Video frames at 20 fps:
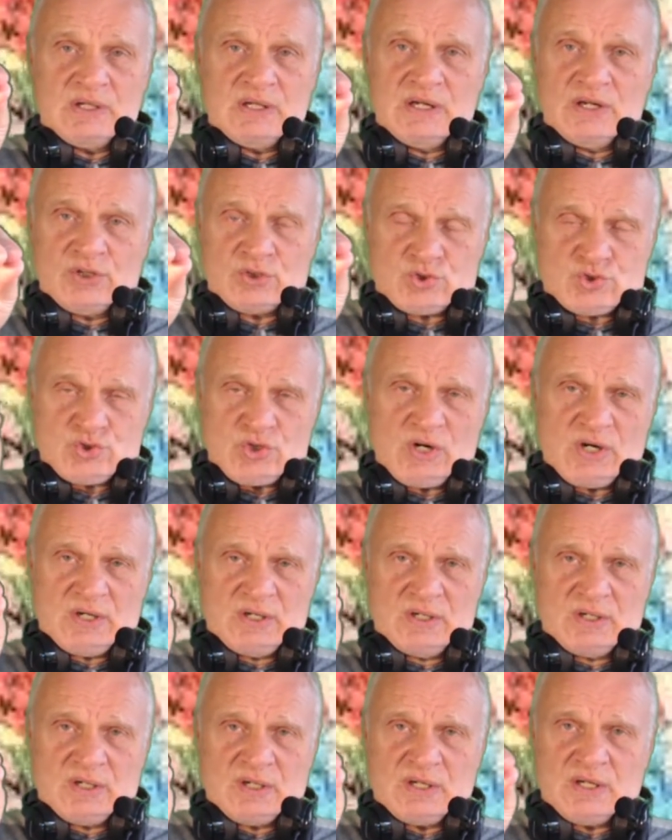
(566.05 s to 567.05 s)

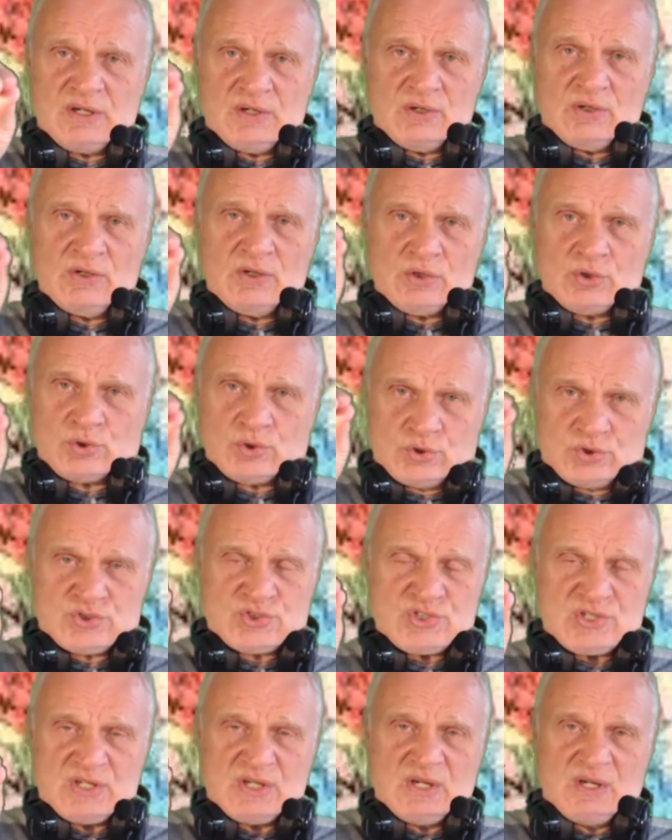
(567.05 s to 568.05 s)
electronic and other
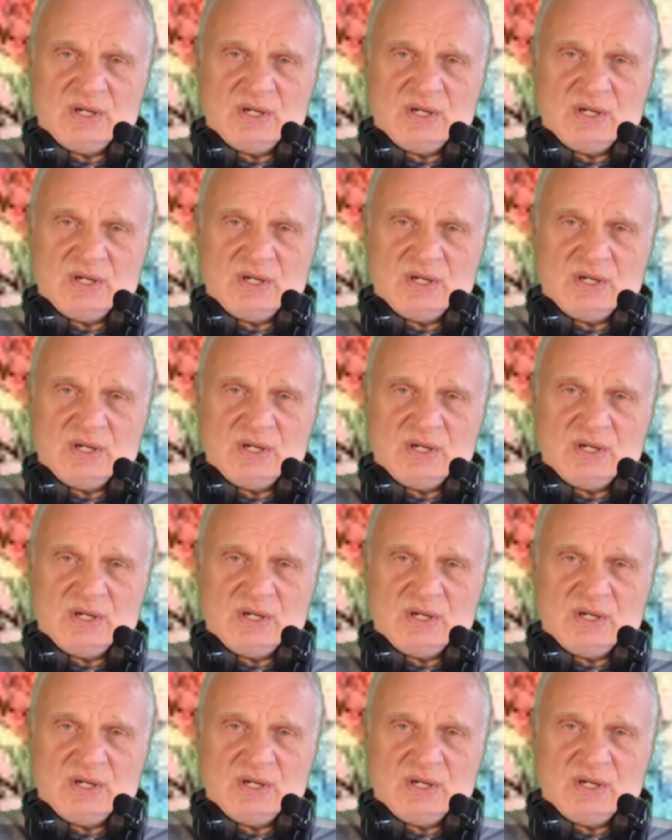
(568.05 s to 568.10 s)
goods,